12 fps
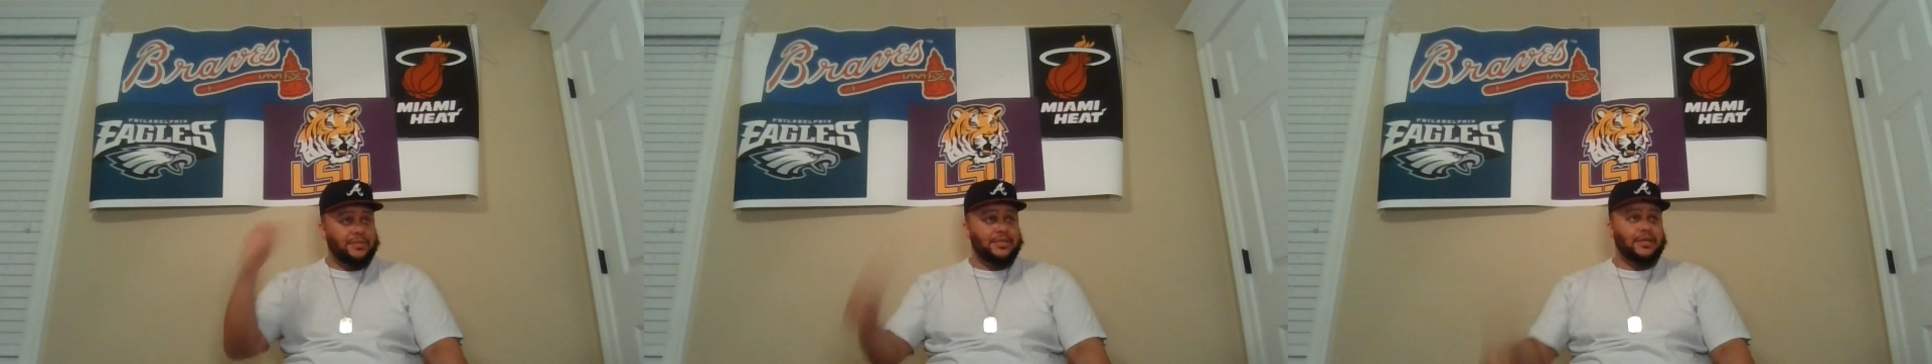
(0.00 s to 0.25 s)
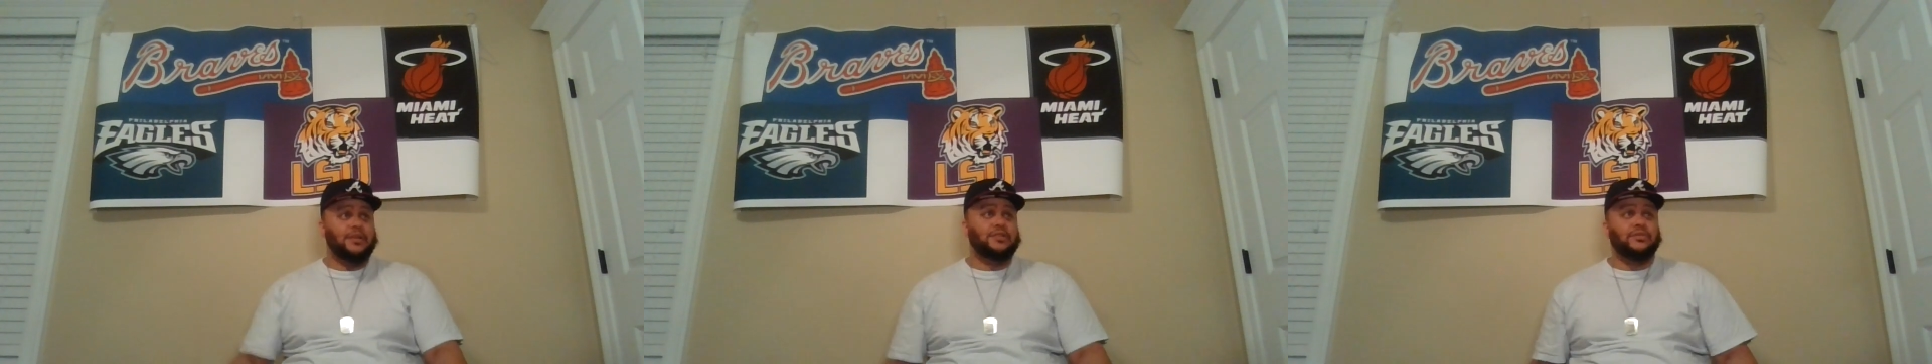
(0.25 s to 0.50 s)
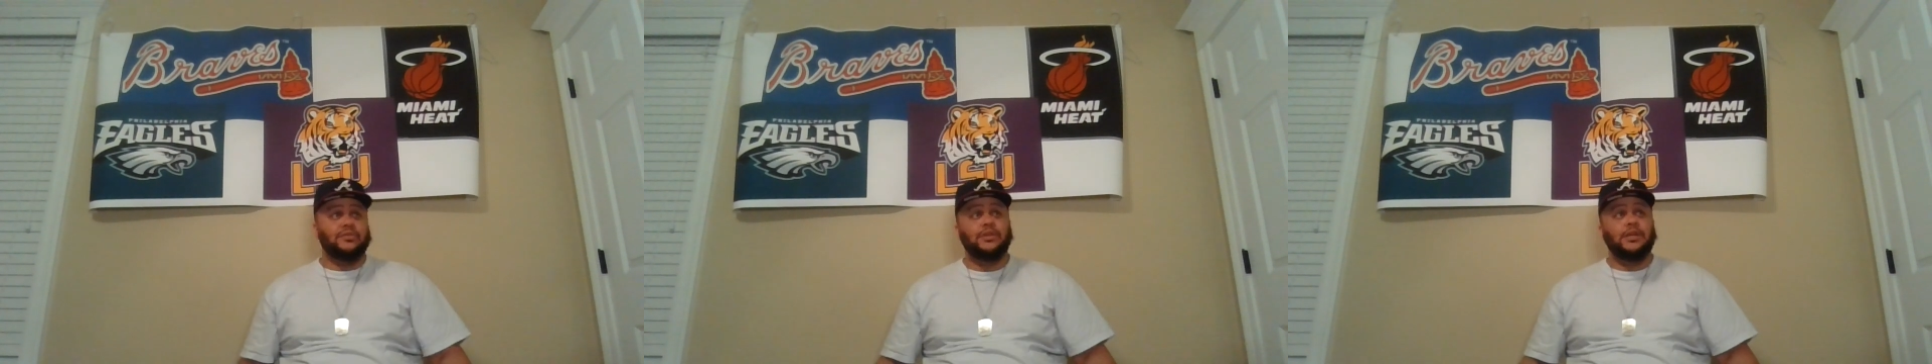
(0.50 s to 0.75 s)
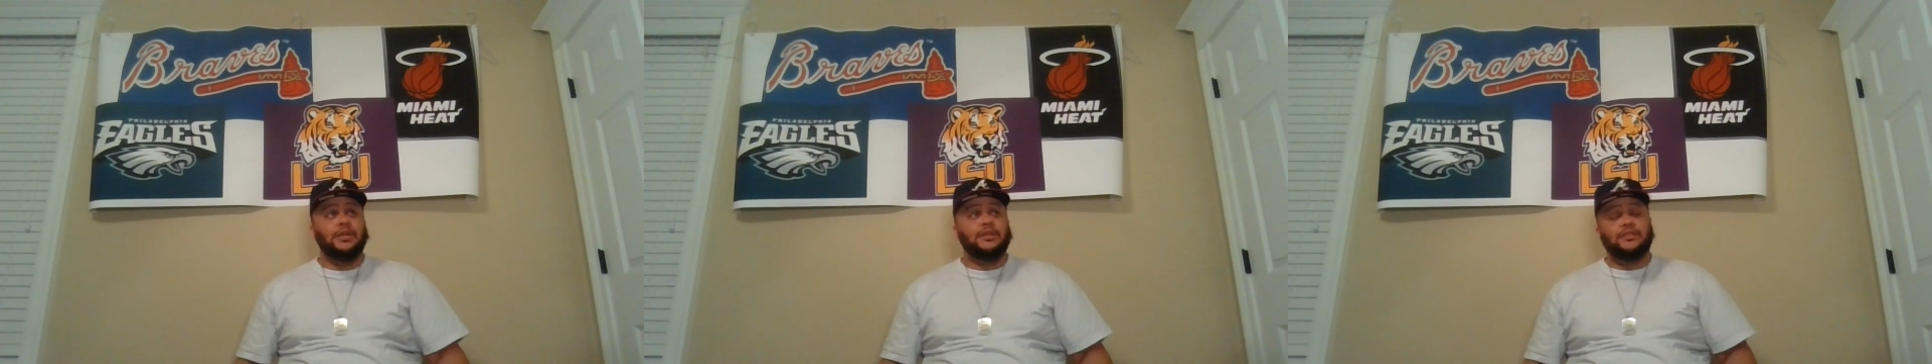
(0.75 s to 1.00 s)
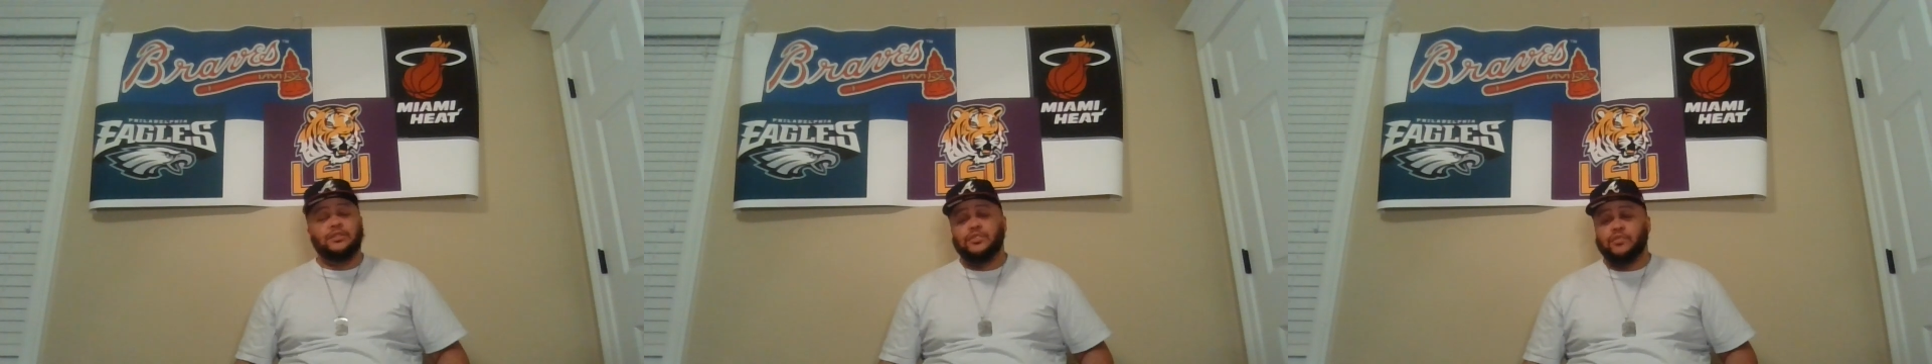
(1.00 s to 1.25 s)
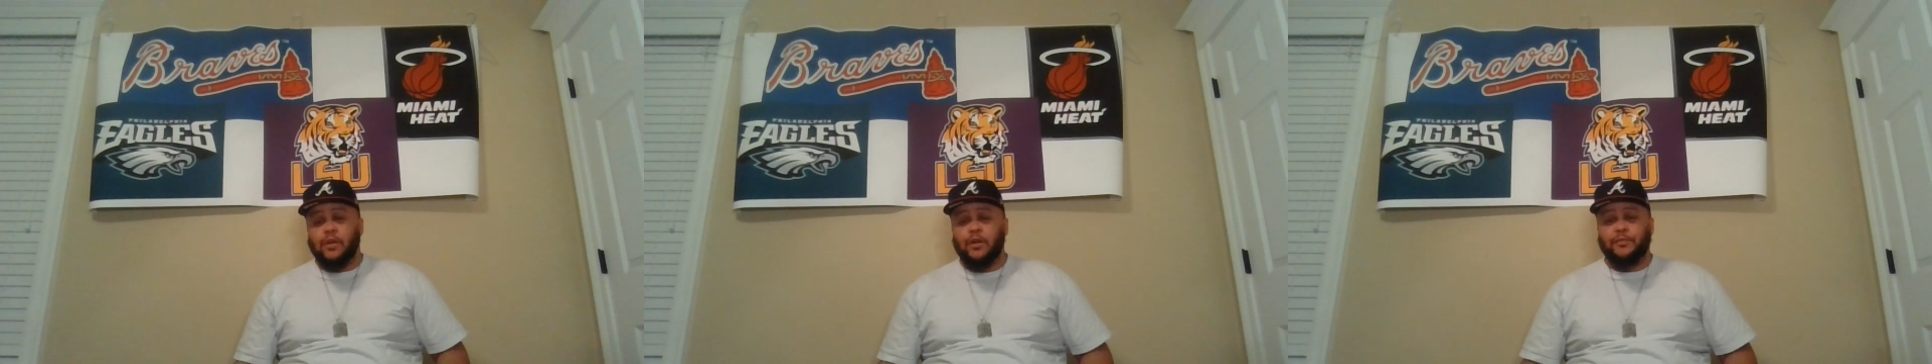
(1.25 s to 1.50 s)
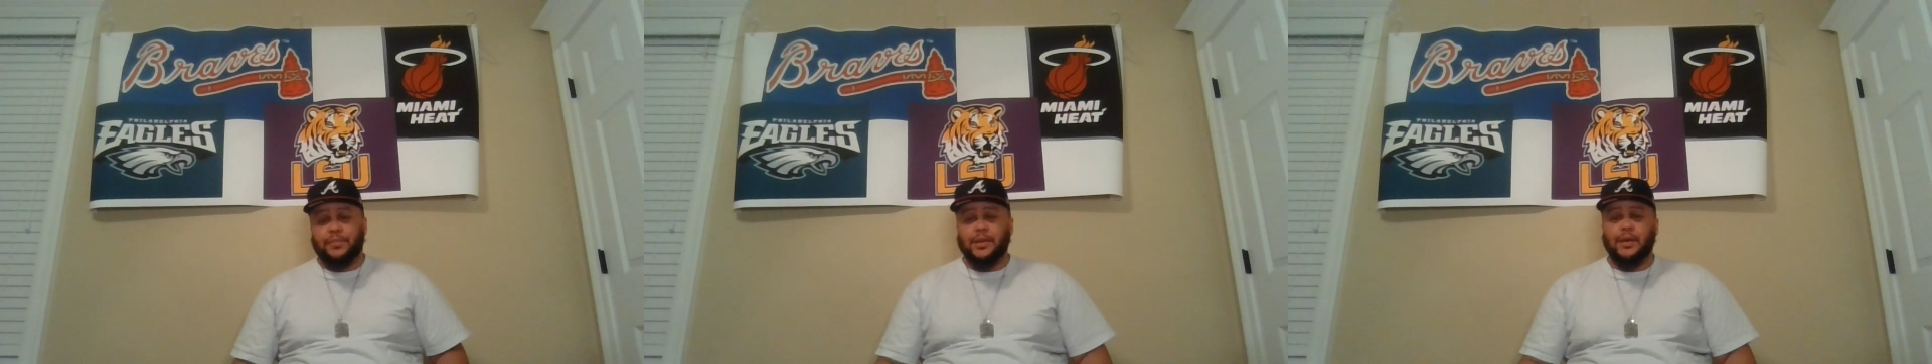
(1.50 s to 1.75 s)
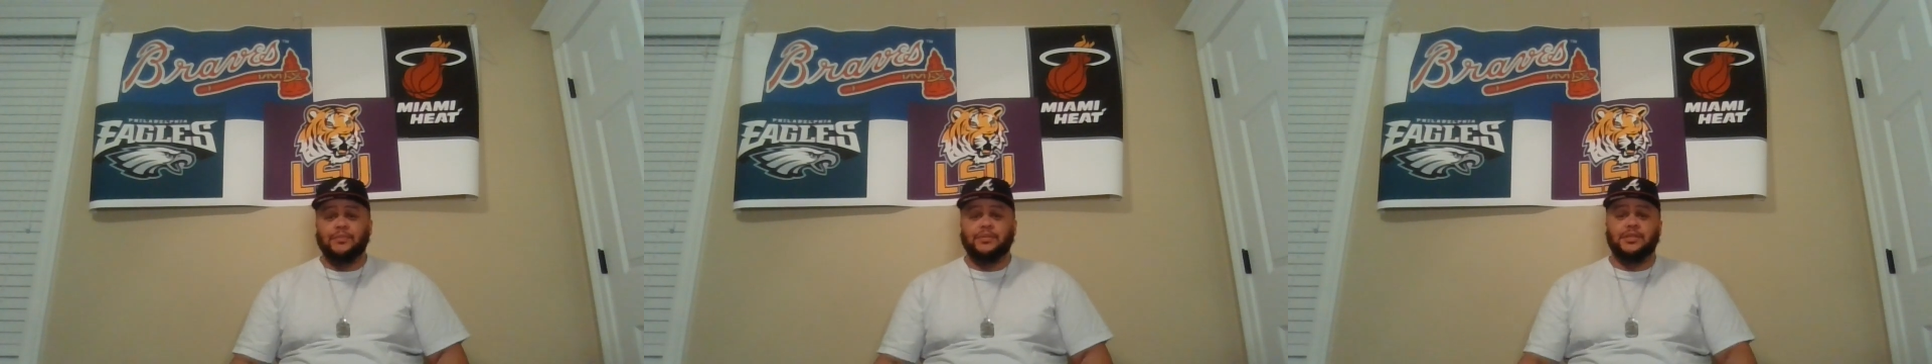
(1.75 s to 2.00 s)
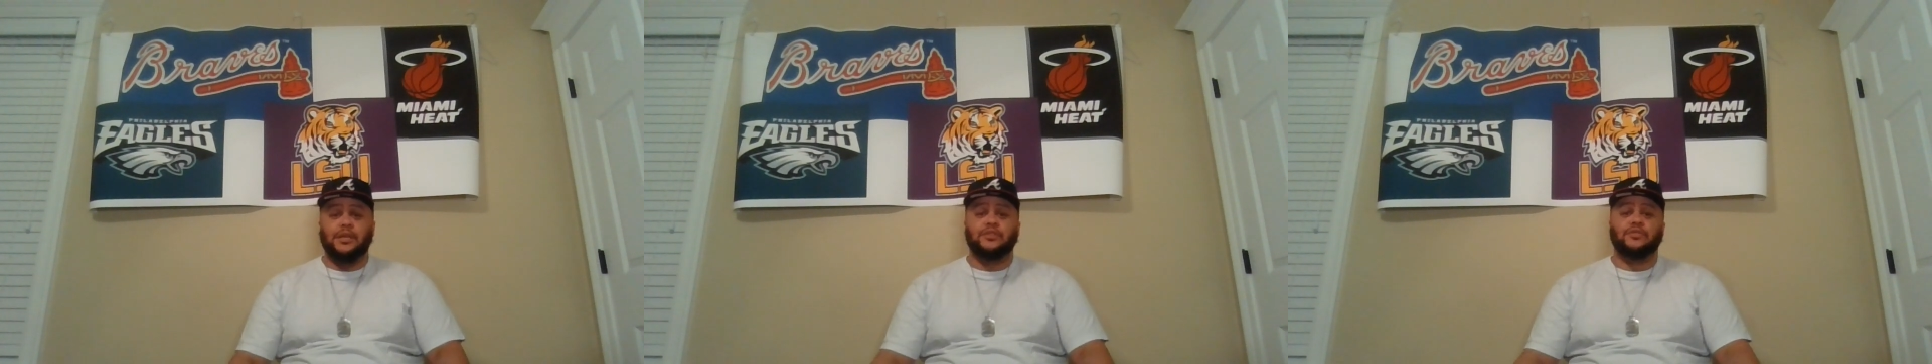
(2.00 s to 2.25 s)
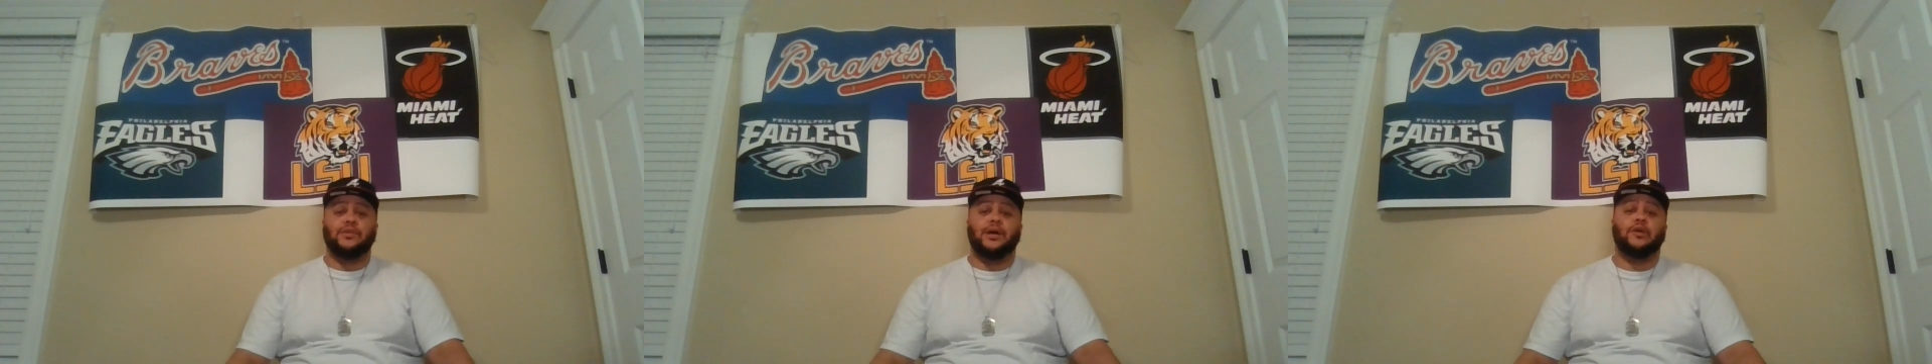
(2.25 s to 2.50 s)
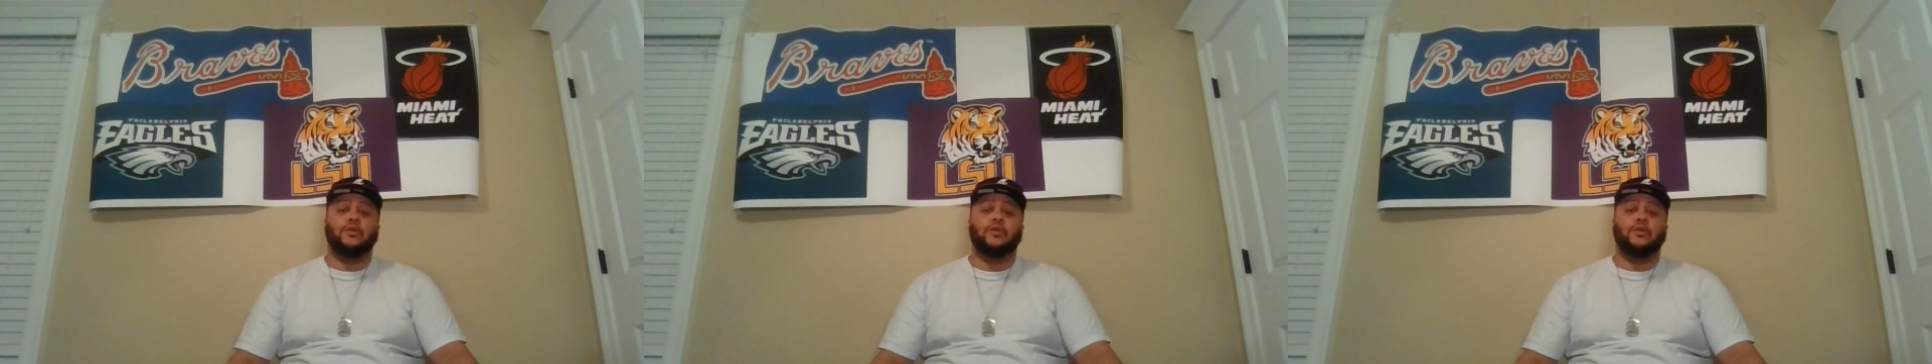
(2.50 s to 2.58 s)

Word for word: Central to 12 p.m. Central, I